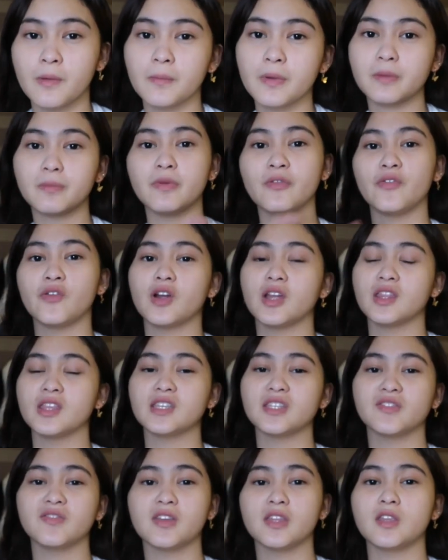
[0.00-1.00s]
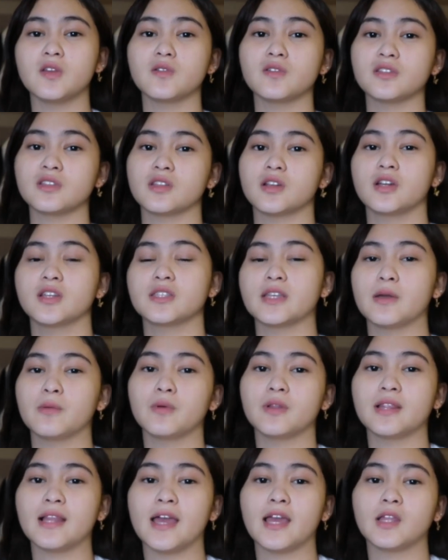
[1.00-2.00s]
But before this video starts, I
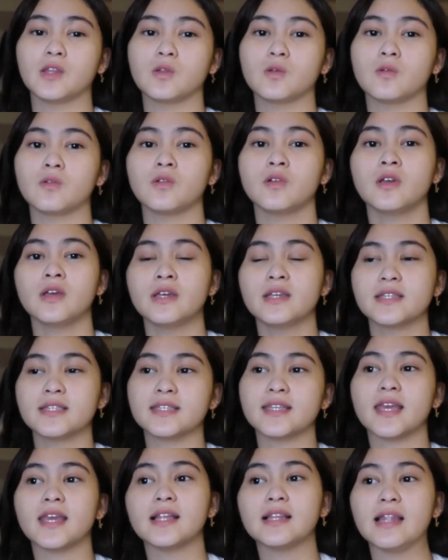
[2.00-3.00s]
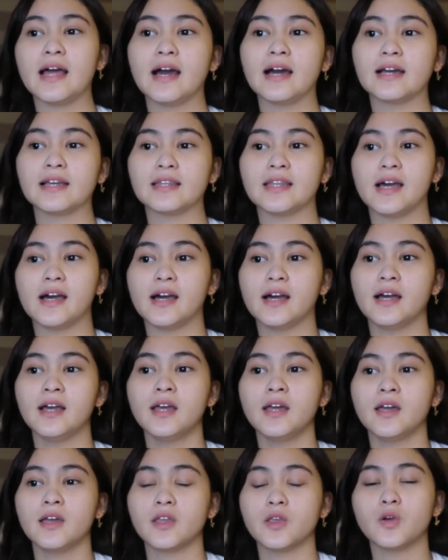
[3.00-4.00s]
would like to say lang na
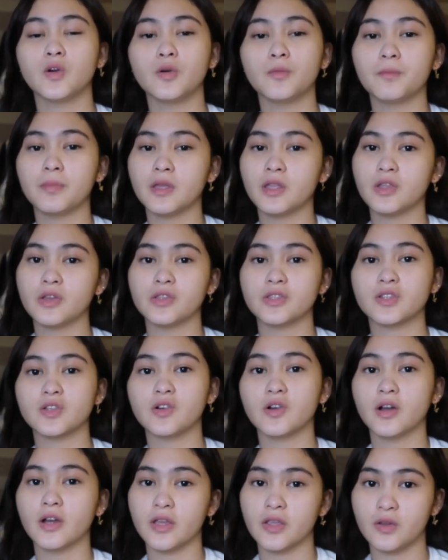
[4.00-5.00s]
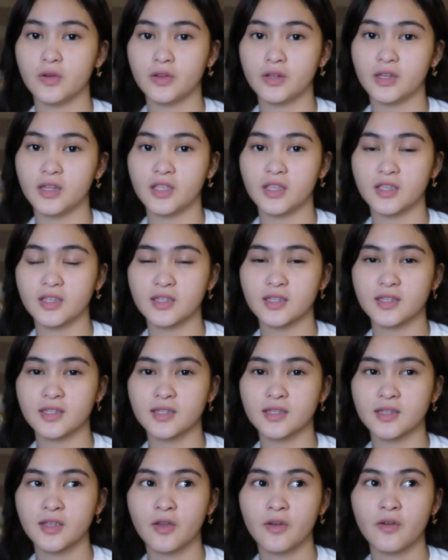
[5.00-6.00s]
yung opinions ko ngayon
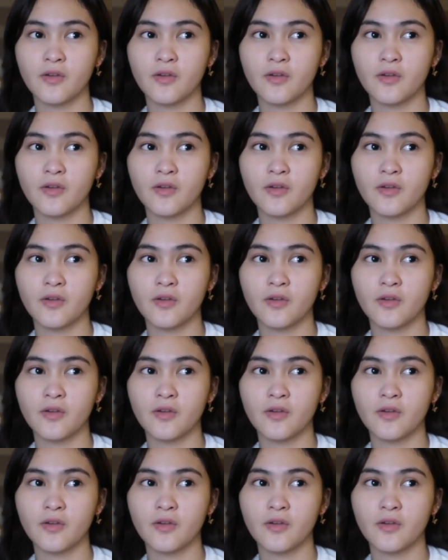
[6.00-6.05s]
is